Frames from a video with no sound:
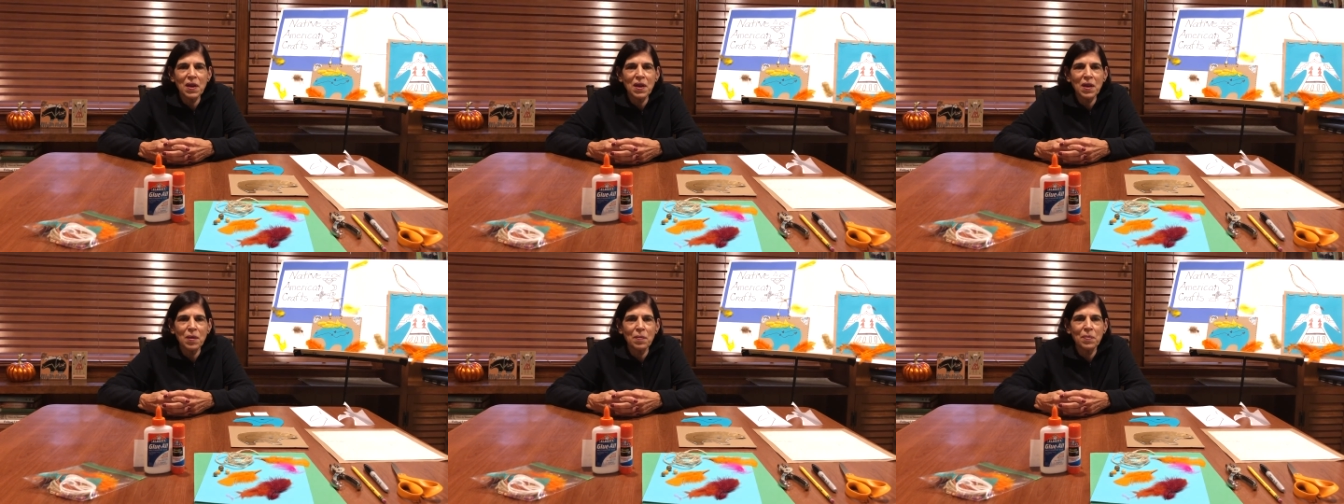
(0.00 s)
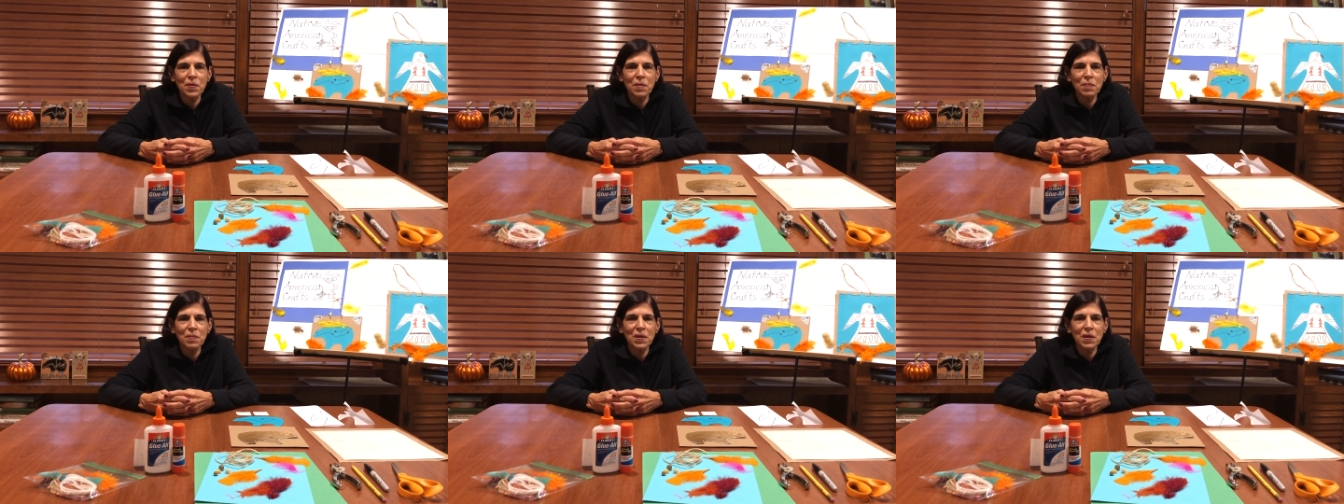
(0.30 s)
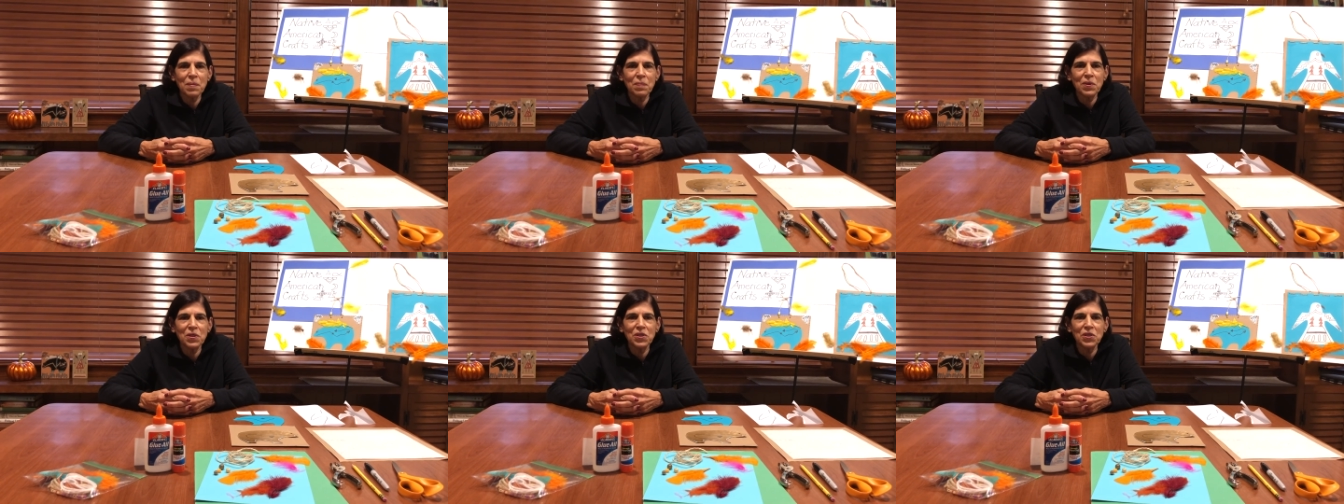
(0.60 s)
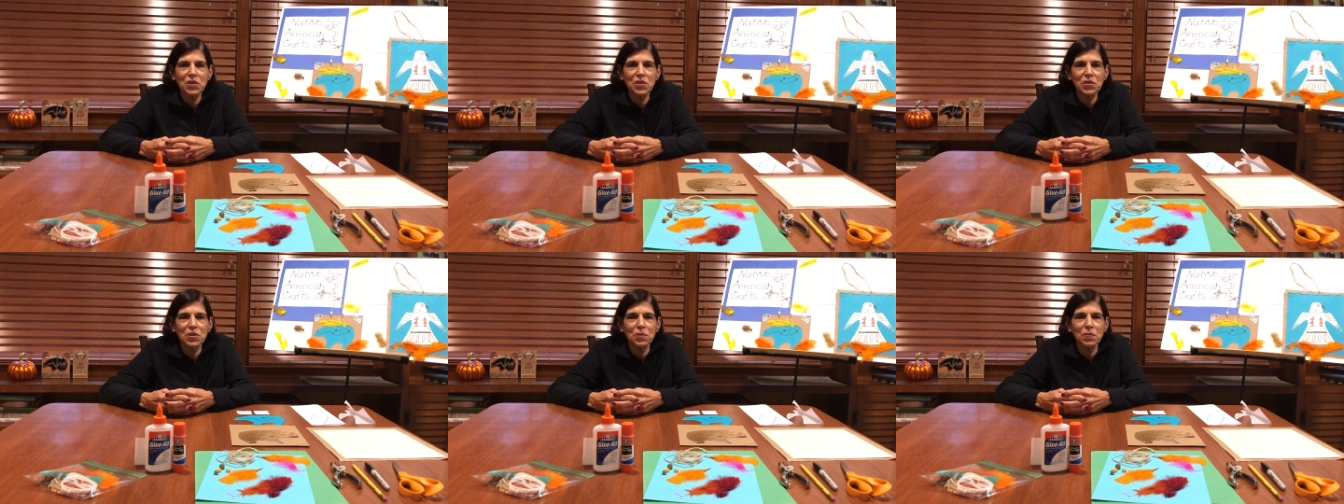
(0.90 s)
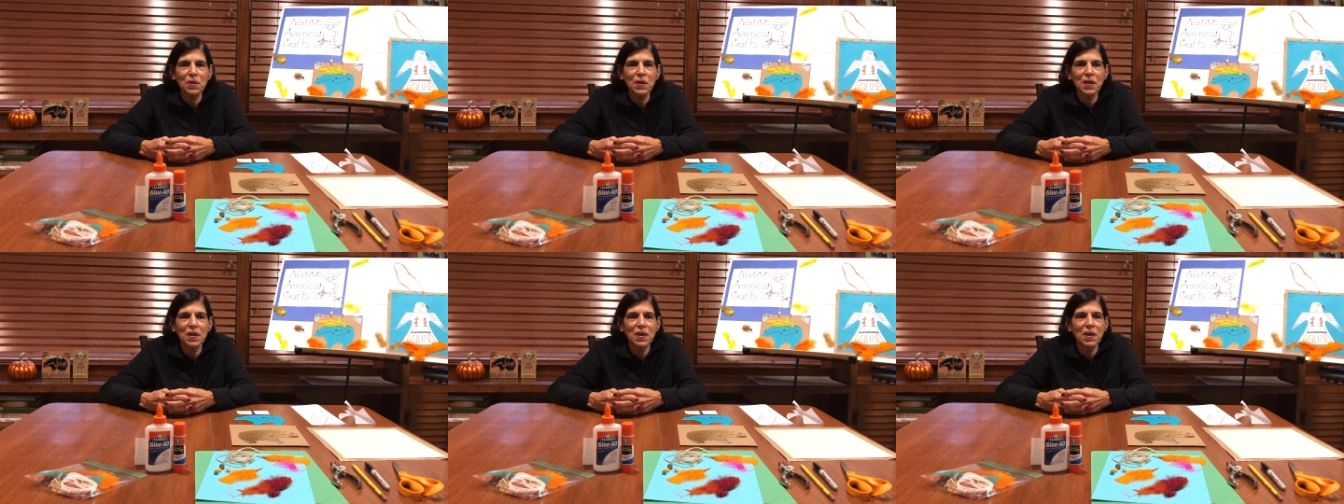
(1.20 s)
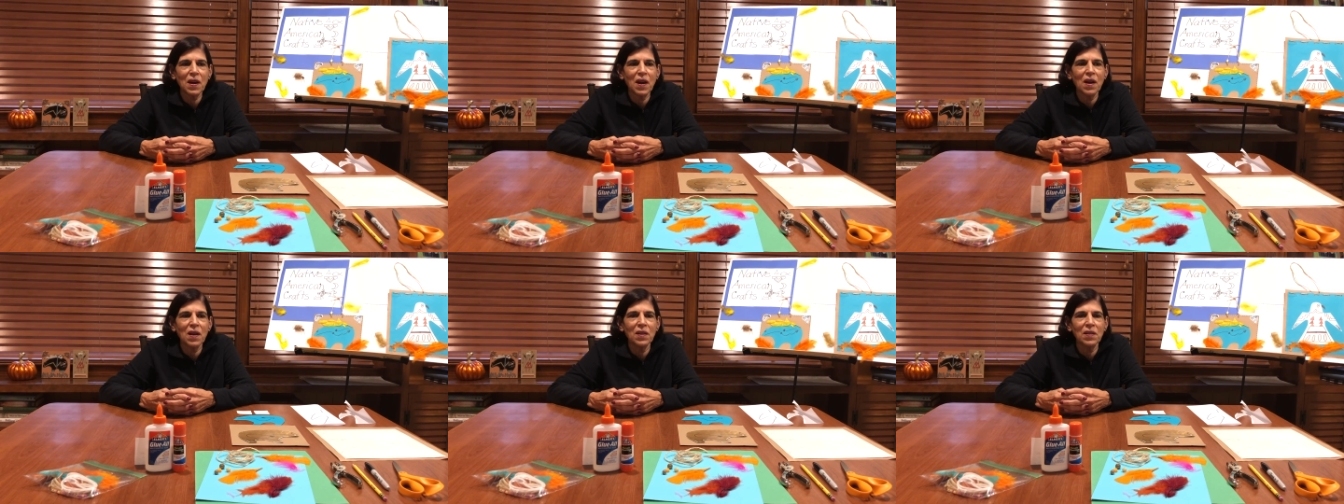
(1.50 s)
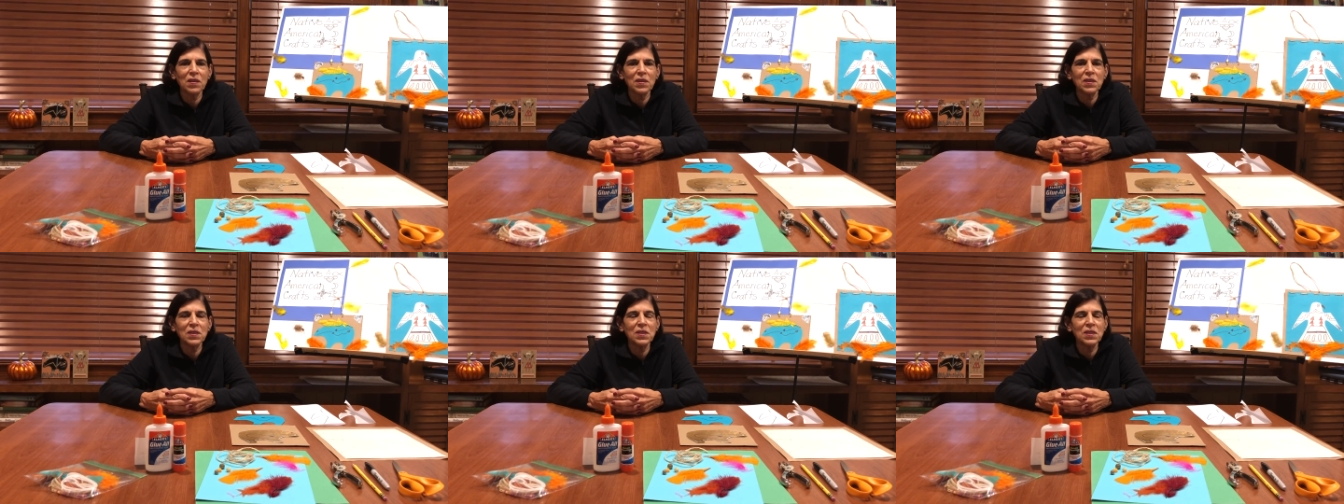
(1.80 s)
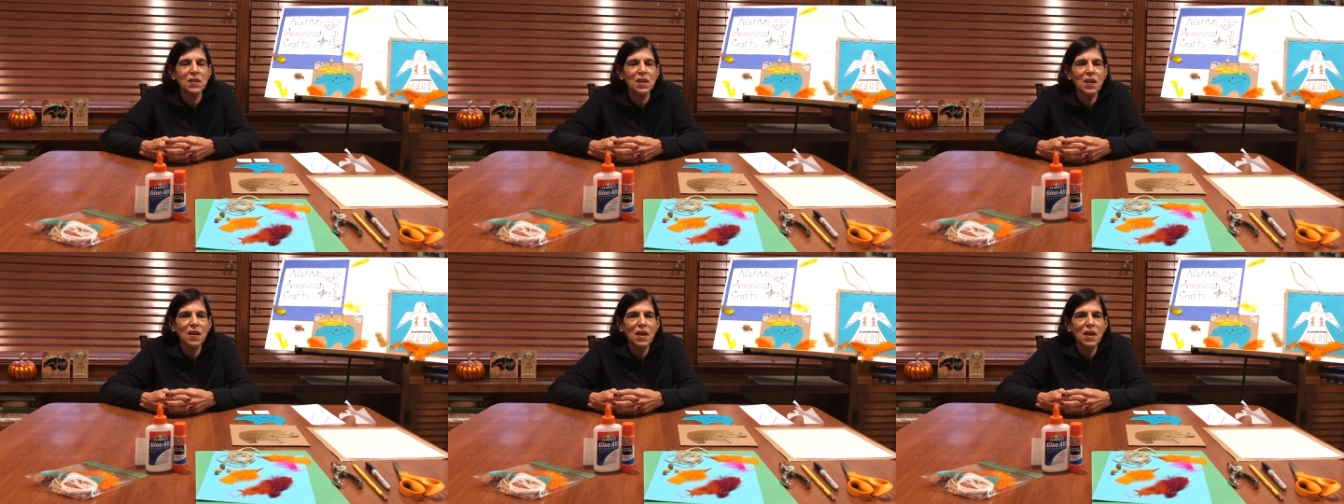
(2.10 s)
helping me, but she's away at college